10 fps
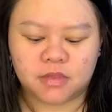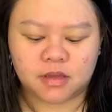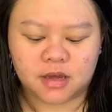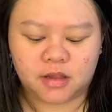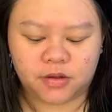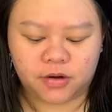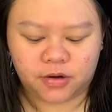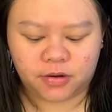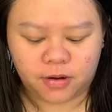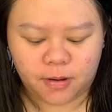in the
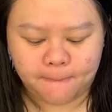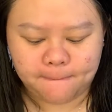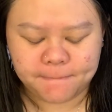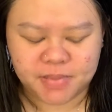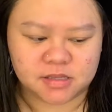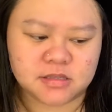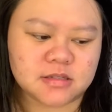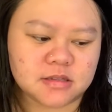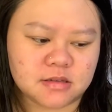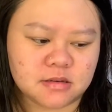color
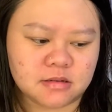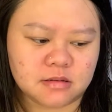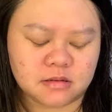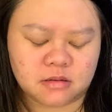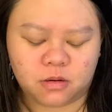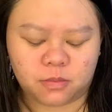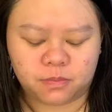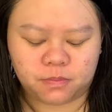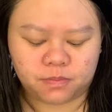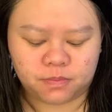Bisque, or
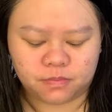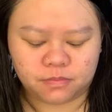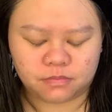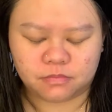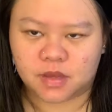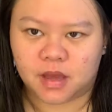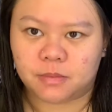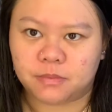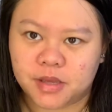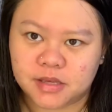yeah,
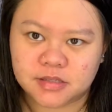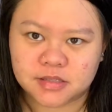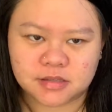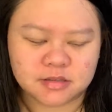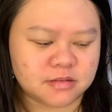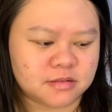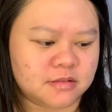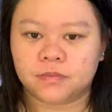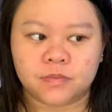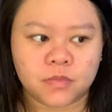Bisque.
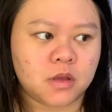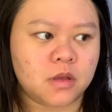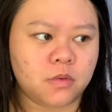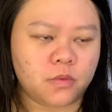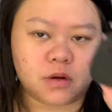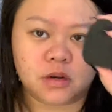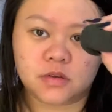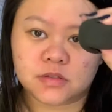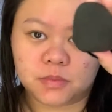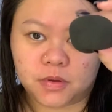We're going
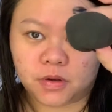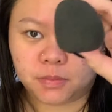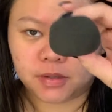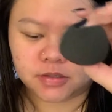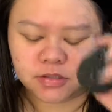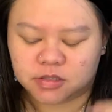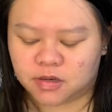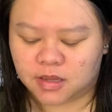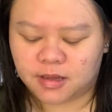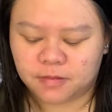to use a beauty blender
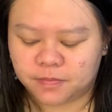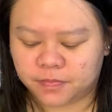today.